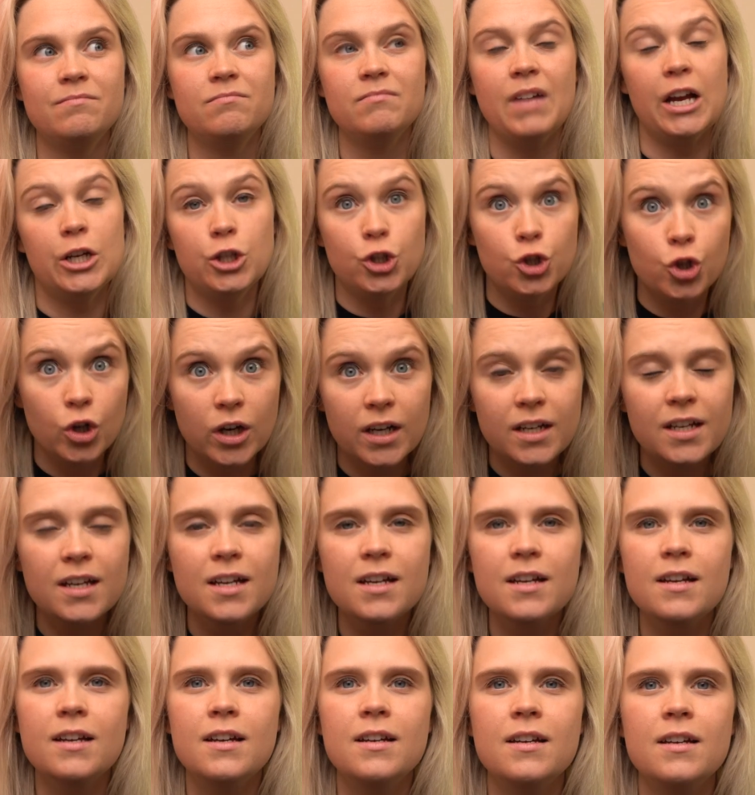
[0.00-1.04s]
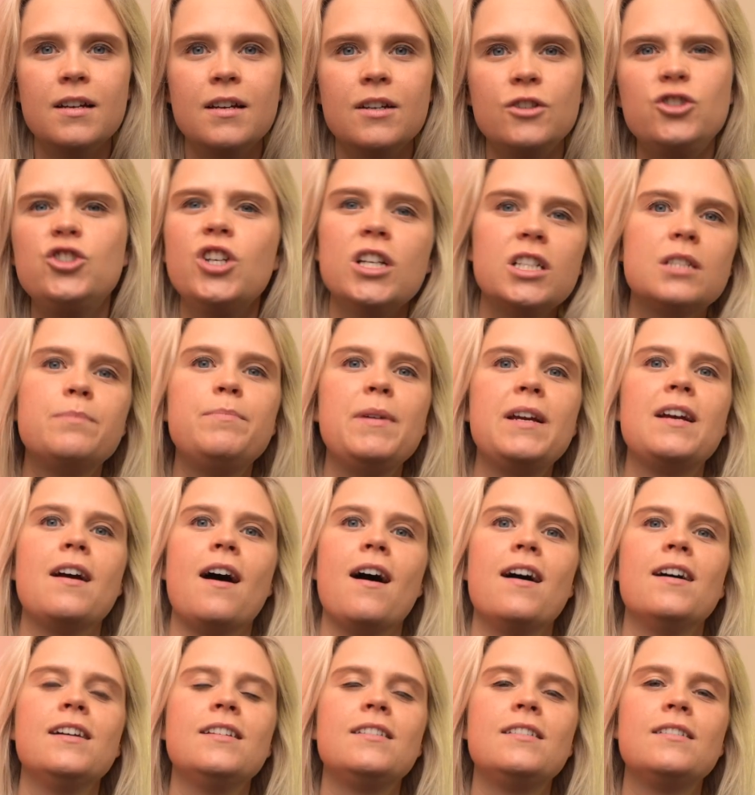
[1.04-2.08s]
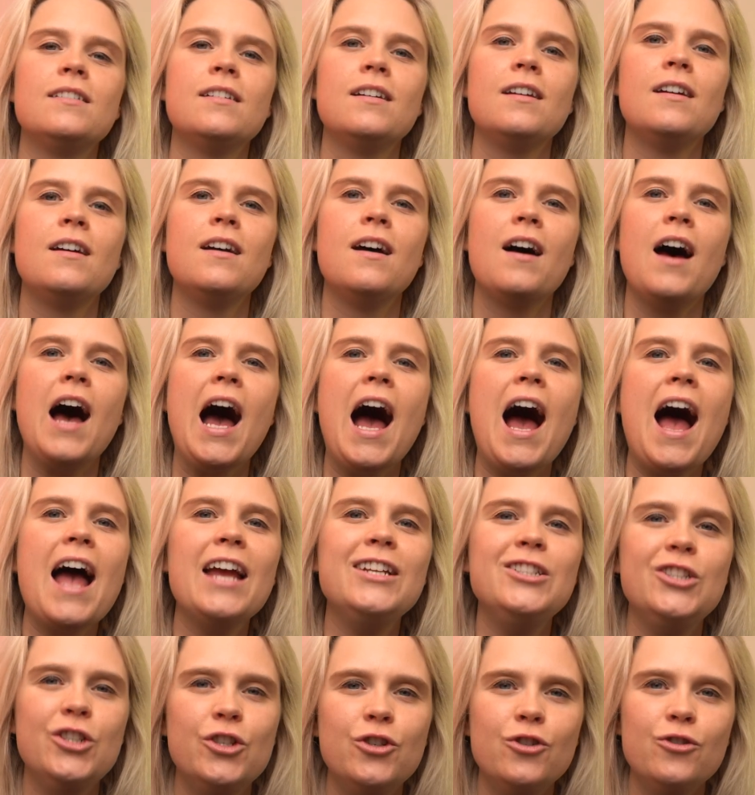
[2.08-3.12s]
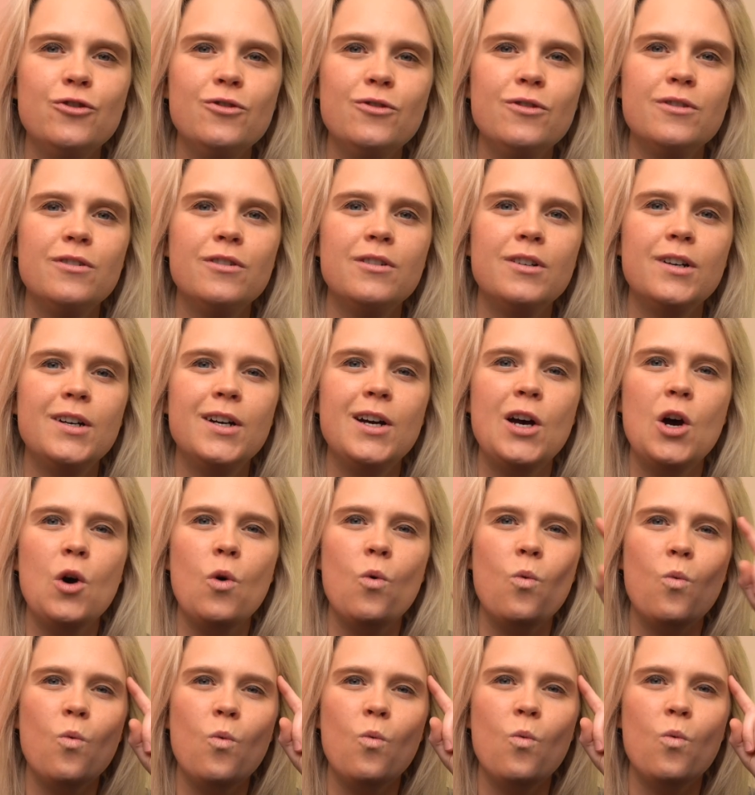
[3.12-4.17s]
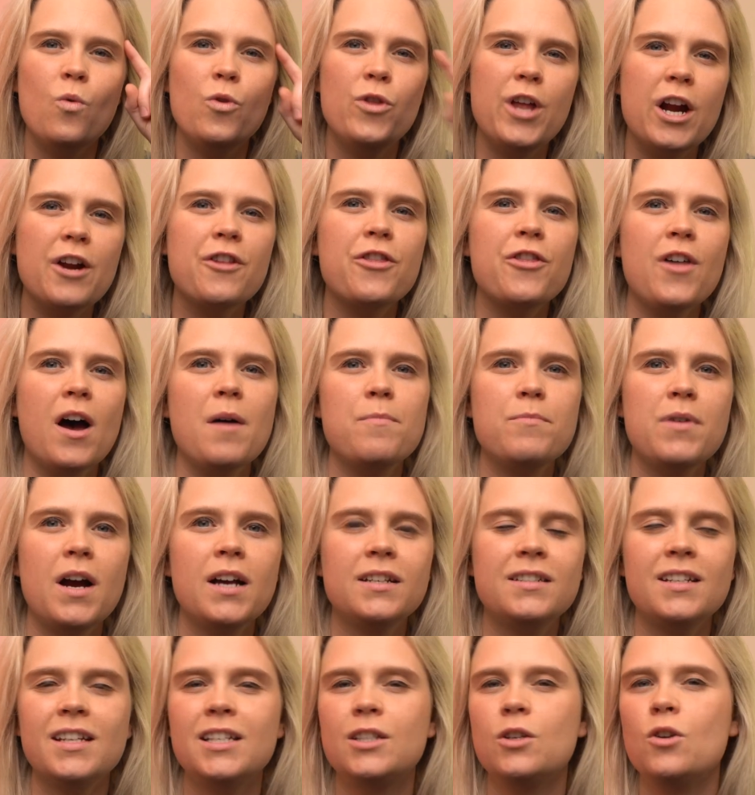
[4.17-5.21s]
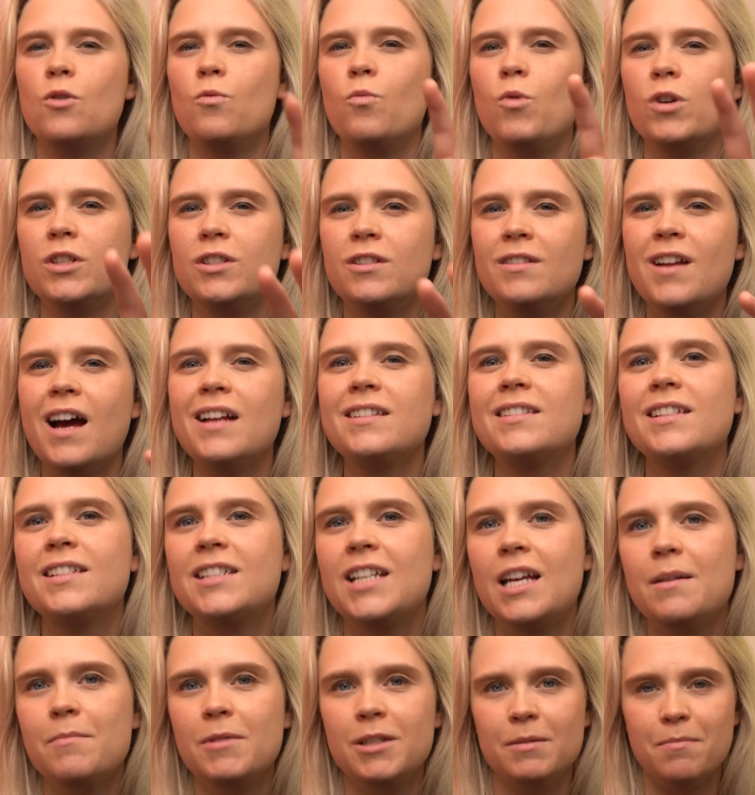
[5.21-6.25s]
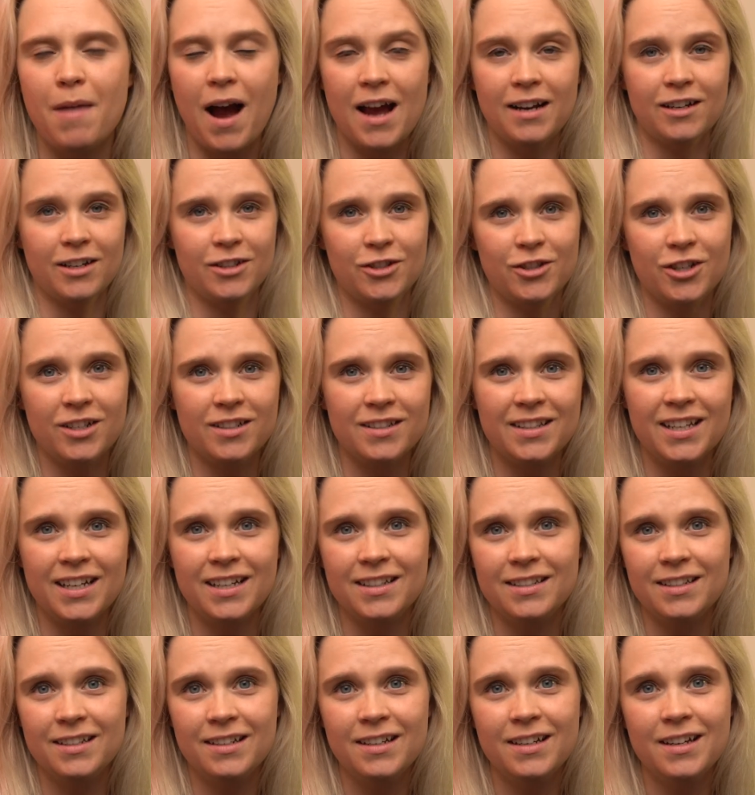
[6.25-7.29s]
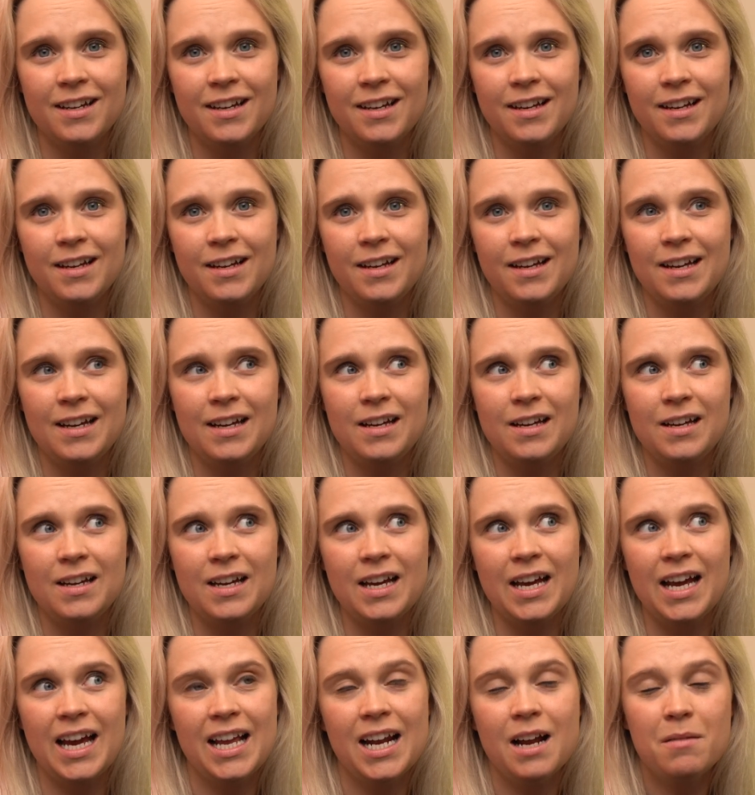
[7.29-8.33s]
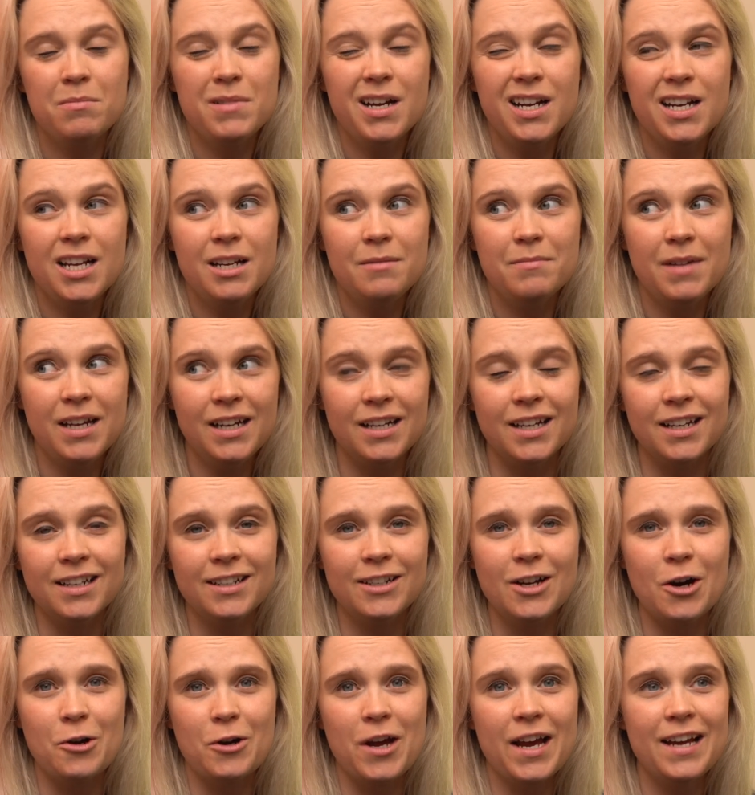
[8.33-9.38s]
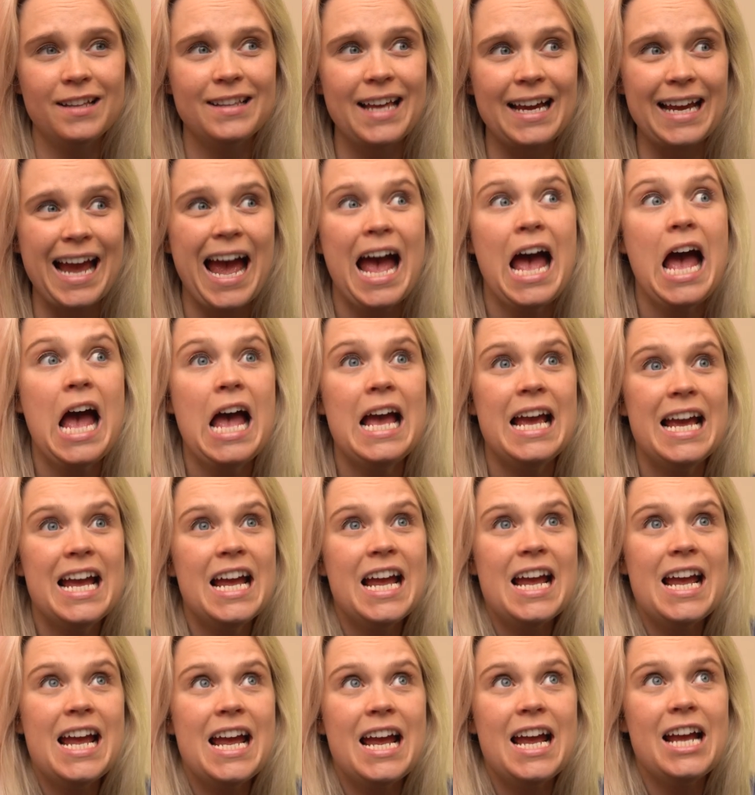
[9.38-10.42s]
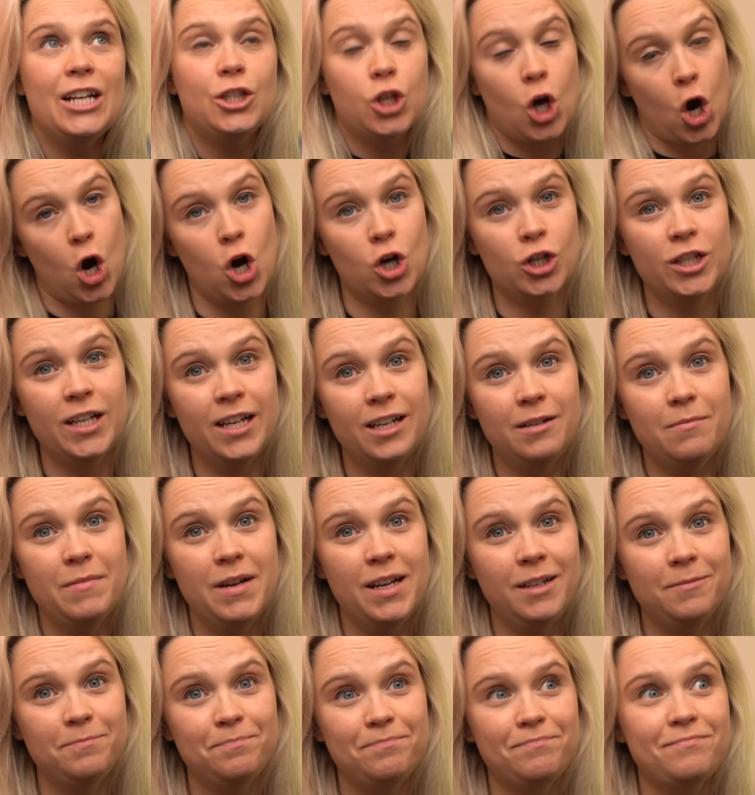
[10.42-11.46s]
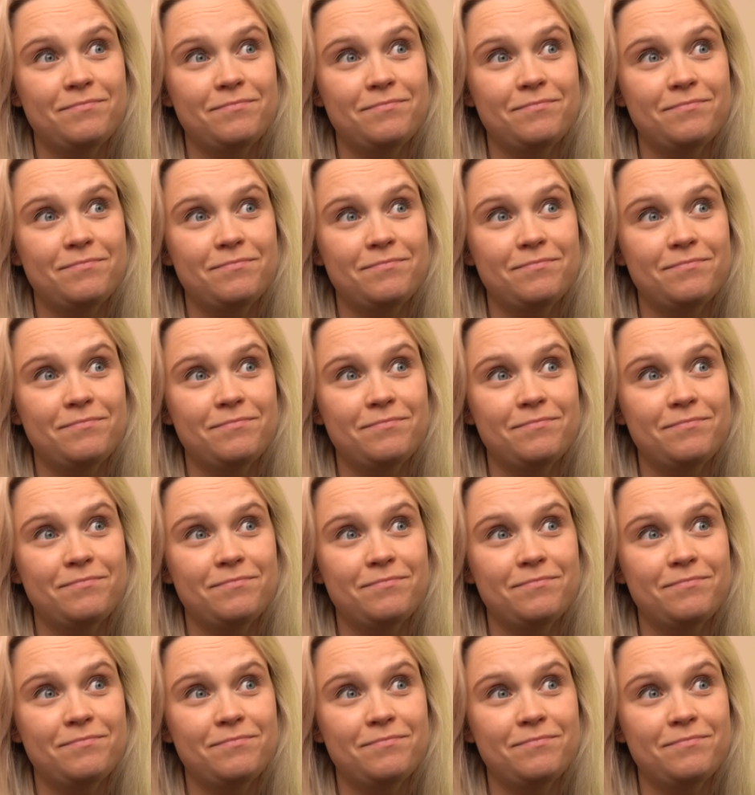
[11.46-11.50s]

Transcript: I should just because I knew their thought process was not the same as mine on certain things. And I'm going to admit it, okay? Like, it's hard to admit.